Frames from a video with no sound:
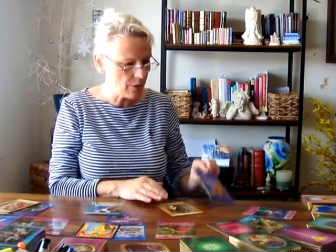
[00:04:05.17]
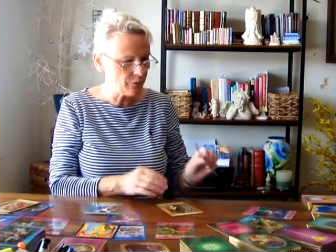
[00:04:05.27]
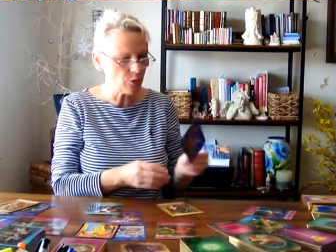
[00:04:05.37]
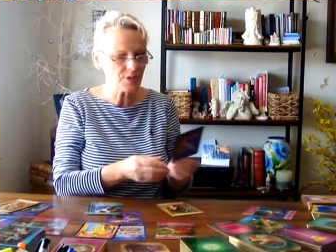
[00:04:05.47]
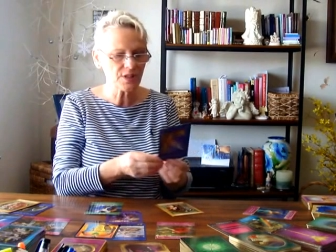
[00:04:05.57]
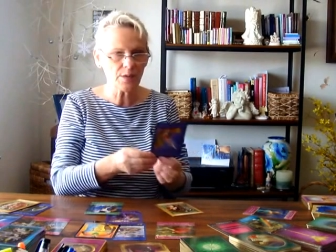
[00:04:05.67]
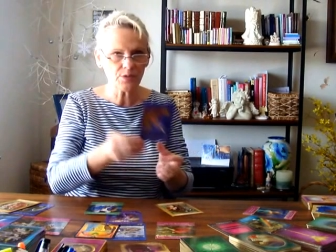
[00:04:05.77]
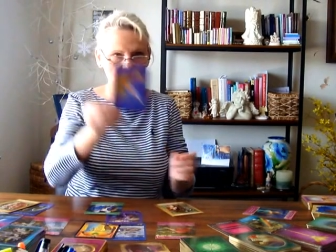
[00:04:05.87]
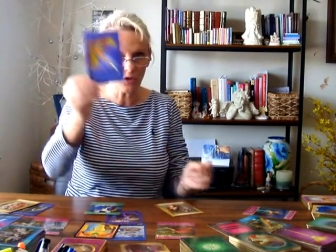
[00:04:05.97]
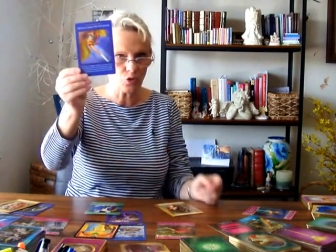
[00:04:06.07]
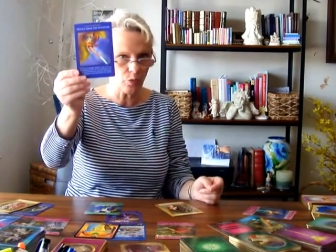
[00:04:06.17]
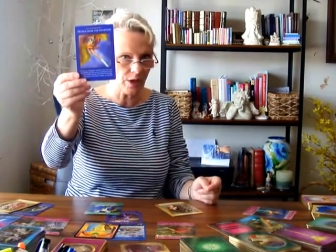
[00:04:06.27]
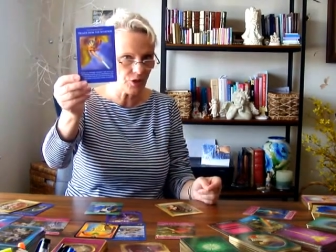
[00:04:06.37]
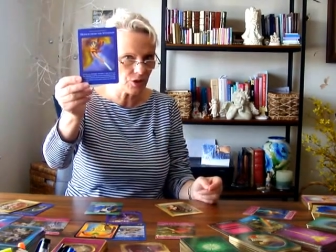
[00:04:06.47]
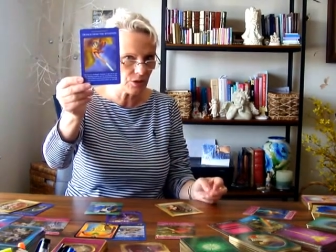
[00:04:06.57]
From some
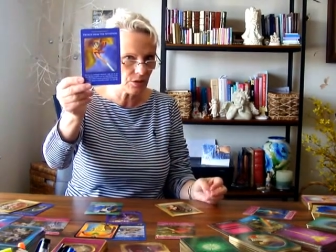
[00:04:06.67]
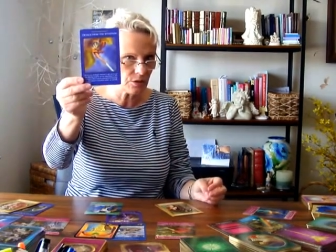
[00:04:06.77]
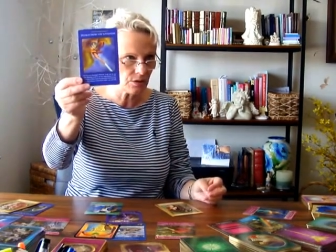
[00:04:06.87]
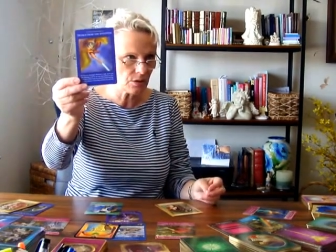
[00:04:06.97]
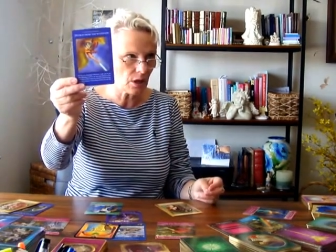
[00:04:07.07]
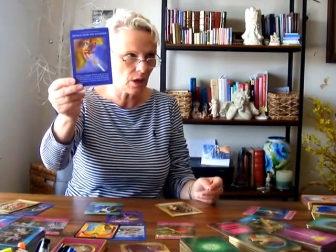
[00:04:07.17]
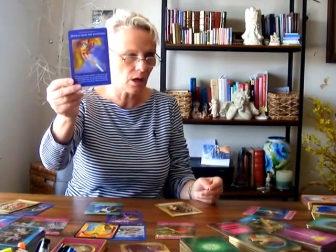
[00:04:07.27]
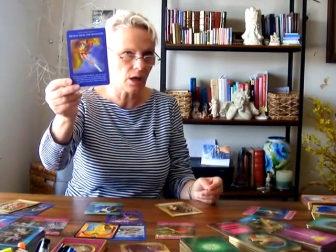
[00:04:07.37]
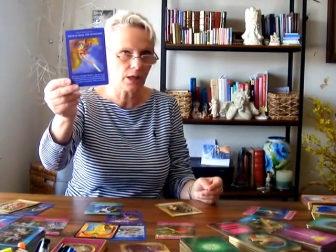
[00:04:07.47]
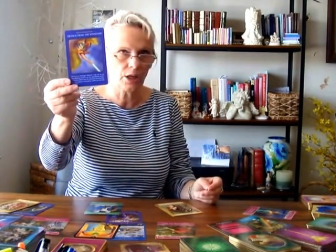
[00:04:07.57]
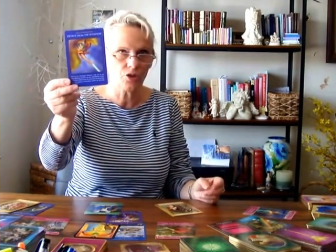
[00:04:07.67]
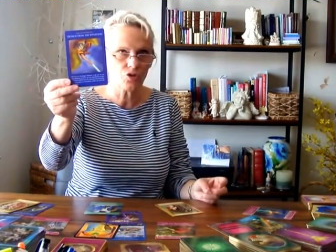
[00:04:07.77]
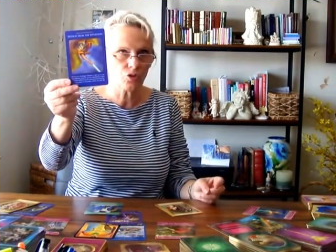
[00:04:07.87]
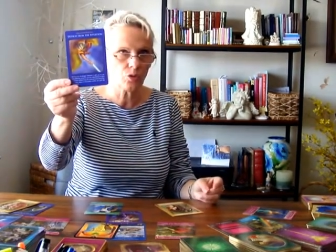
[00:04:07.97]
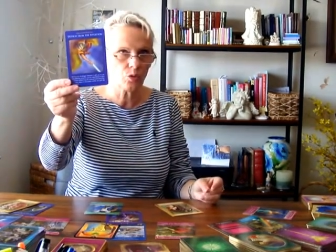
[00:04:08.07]
situation,
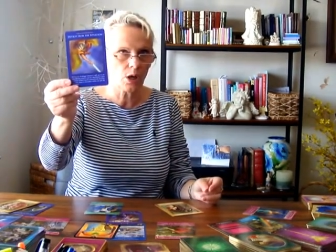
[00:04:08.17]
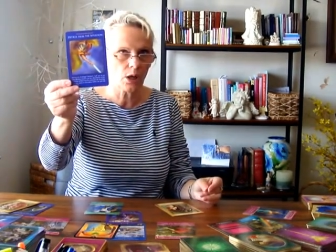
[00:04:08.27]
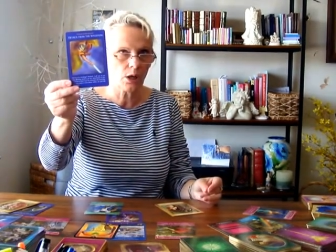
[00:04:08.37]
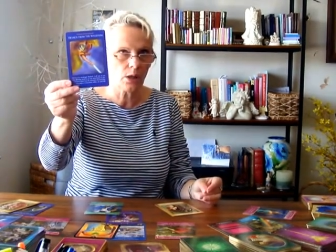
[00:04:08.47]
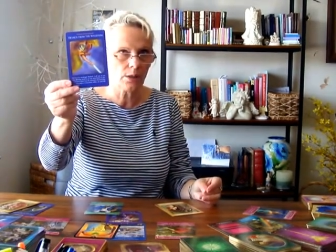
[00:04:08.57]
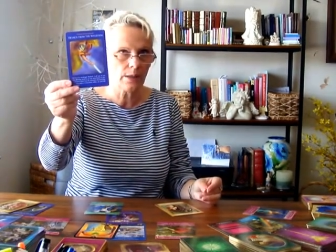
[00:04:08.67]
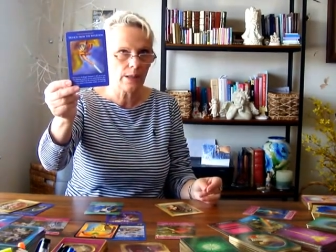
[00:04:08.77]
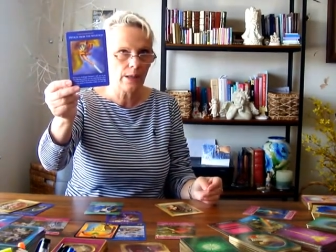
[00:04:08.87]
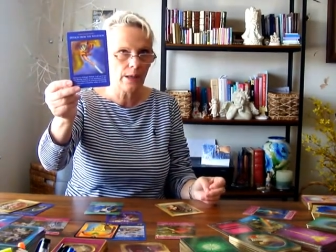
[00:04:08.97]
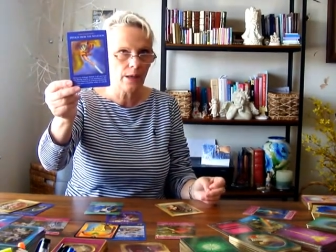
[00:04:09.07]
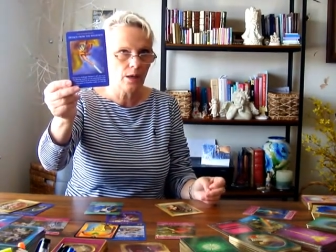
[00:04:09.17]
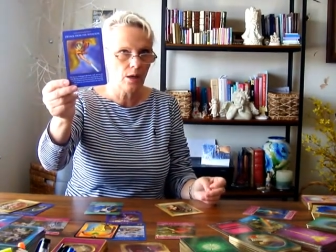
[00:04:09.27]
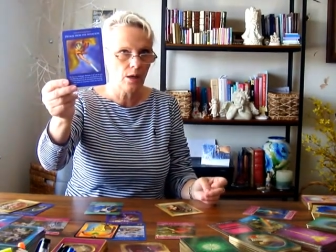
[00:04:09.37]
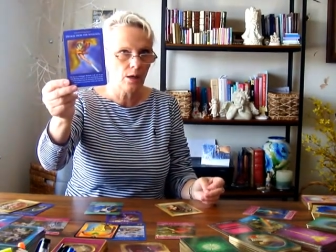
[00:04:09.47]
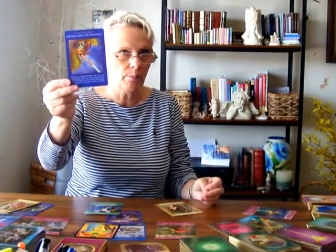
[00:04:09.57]
Archangel
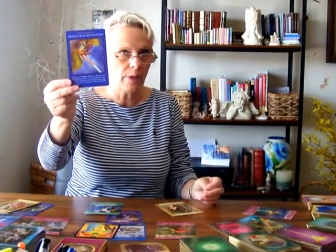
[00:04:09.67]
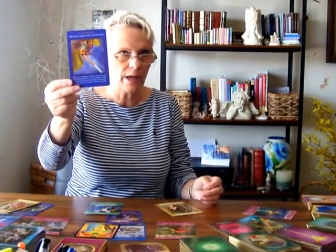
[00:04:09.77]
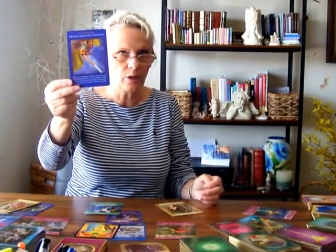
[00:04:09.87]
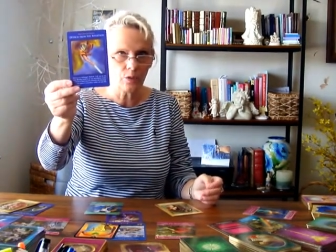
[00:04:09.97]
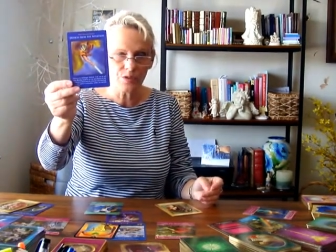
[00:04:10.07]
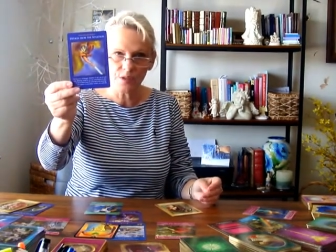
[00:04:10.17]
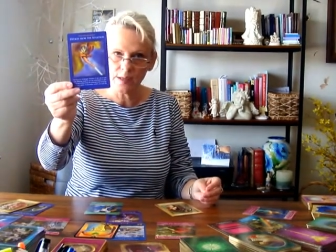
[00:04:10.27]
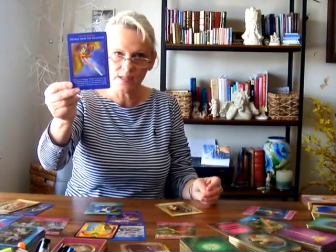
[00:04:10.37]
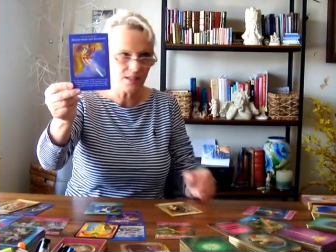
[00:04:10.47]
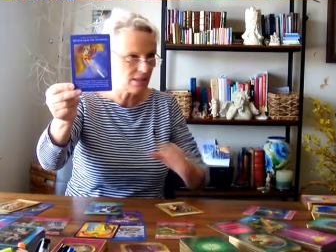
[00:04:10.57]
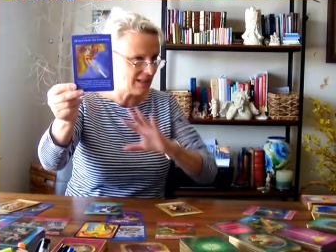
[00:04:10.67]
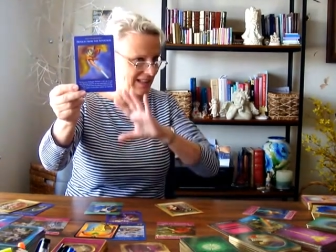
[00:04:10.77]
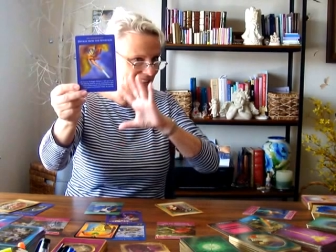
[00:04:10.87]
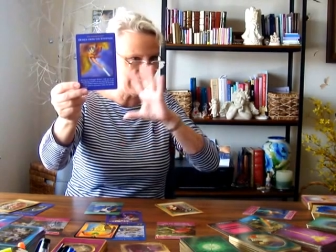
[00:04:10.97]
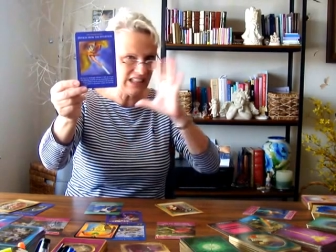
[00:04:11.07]
Michael says,
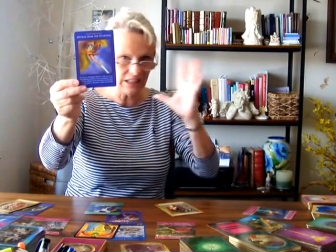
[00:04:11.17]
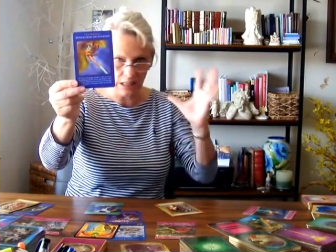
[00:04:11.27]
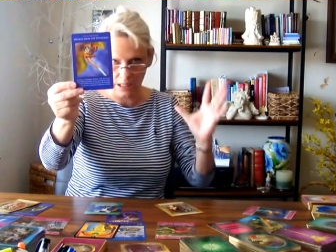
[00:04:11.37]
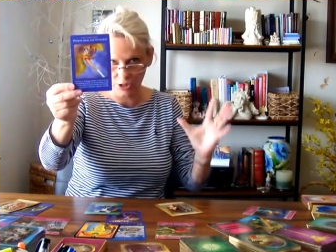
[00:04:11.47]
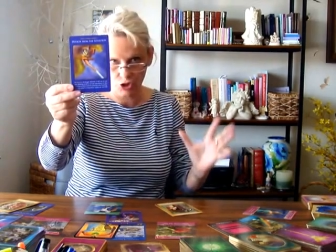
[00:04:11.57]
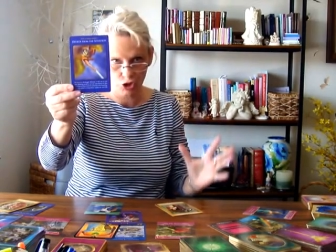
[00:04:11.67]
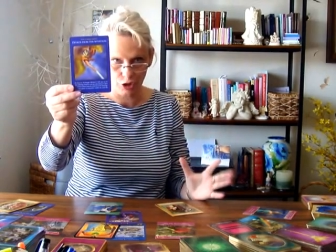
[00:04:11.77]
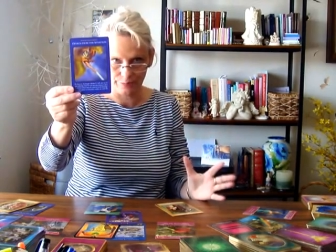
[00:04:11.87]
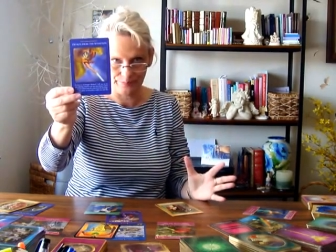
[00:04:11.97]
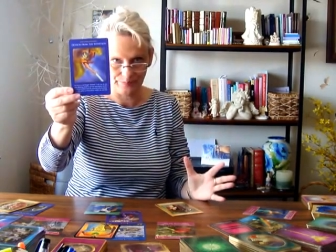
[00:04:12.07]
detach.